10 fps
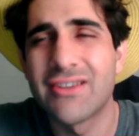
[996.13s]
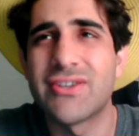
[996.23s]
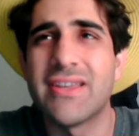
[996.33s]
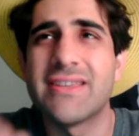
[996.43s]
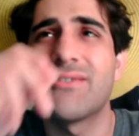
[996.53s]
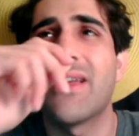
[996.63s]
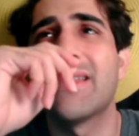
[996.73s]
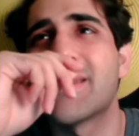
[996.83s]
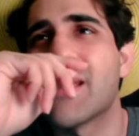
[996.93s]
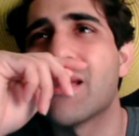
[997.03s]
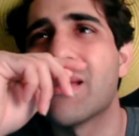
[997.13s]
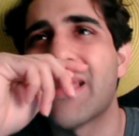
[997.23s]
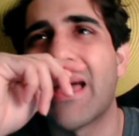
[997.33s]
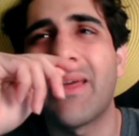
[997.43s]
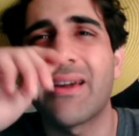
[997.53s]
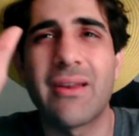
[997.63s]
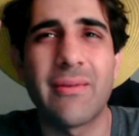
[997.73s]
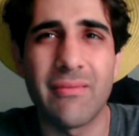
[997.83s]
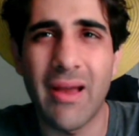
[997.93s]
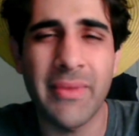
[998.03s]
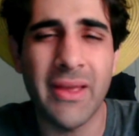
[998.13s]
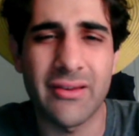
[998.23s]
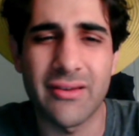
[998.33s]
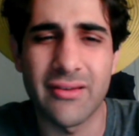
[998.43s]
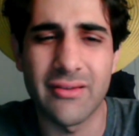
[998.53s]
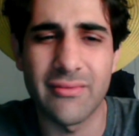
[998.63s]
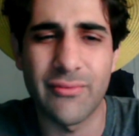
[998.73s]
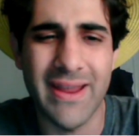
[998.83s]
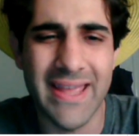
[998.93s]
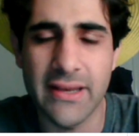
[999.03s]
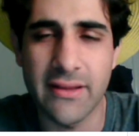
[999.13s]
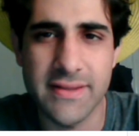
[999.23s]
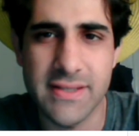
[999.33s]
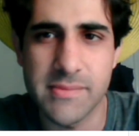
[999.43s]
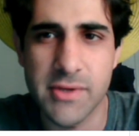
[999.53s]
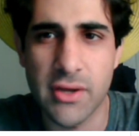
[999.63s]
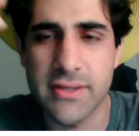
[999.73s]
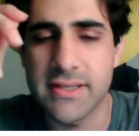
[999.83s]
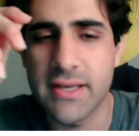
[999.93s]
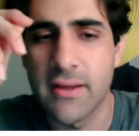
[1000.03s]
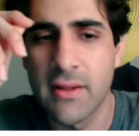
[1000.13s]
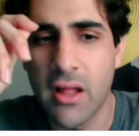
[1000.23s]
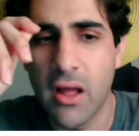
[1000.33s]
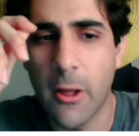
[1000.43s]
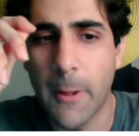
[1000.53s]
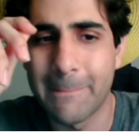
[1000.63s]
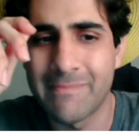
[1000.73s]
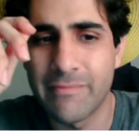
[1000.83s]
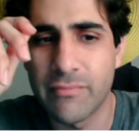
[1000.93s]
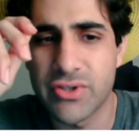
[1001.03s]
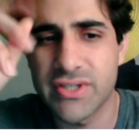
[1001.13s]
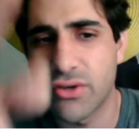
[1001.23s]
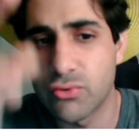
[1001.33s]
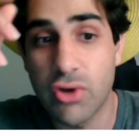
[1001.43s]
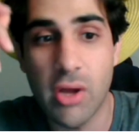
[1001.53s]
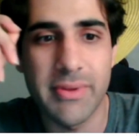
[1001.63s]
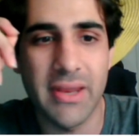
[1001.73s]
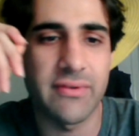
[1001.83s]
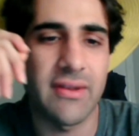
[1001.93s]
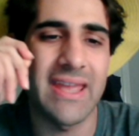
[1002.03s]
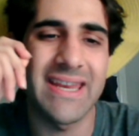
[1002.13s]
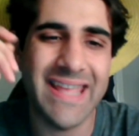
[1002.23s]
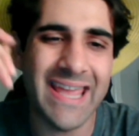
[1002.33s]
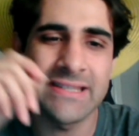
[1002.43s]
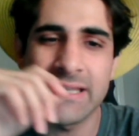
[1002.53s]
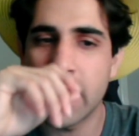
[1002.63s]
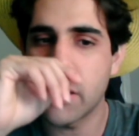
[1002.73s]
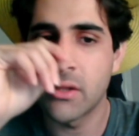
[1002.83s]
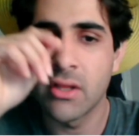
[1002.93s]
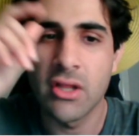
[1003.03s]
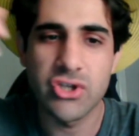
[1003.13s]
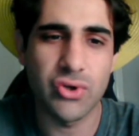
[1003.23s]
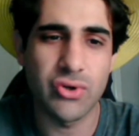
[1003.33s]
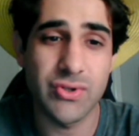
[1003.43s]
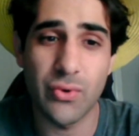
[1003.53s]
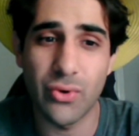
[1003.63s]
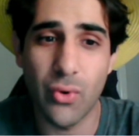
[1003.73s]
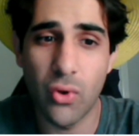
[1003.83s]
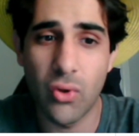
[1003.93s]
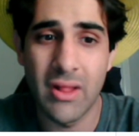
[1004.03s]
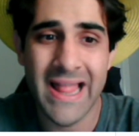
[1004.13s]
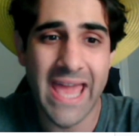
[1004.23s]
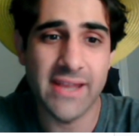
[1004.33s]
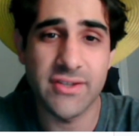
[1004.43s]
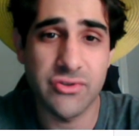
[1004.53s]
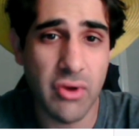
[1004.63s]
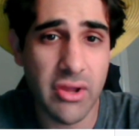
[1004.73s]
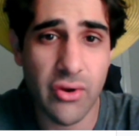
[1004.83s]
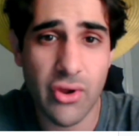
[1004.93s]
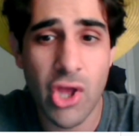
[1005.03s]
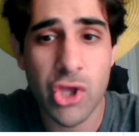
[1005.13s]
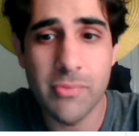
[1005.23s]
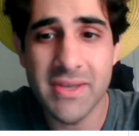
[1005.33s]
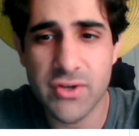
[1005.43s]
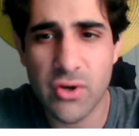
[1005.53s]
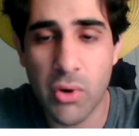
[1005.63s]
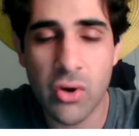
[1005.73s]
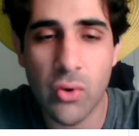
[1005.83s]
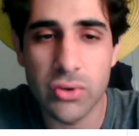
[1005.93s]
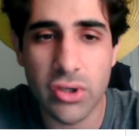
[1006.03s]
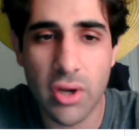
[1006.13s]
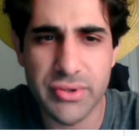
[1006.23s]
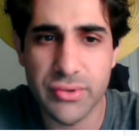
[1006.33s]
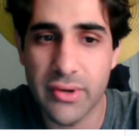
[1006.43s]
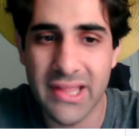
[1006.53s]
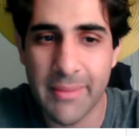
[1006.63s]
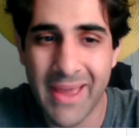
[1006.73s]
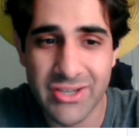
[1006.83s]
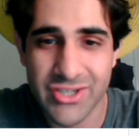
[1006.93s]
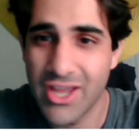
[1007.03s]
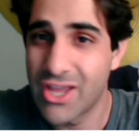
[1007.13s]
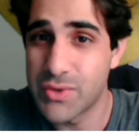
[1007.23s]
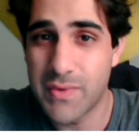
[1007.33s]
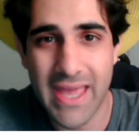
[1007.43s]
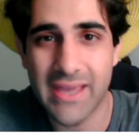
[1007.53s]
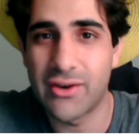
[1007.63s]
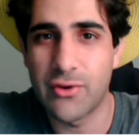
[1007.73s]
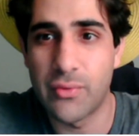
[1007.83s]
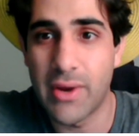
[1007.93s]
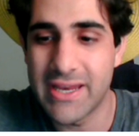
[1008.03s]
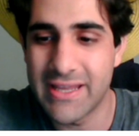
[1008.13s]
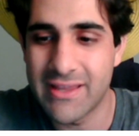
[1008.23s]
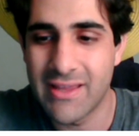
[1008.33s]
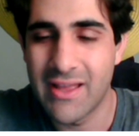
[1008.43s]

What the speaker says: Is there any subs? I'm not gonna rate any of the subs, honestly. We're just gonna do company after Kane. And Kane today should have scored a goal. And as a striker, you miss your one golden opportunity in the match. You can't get a good rating.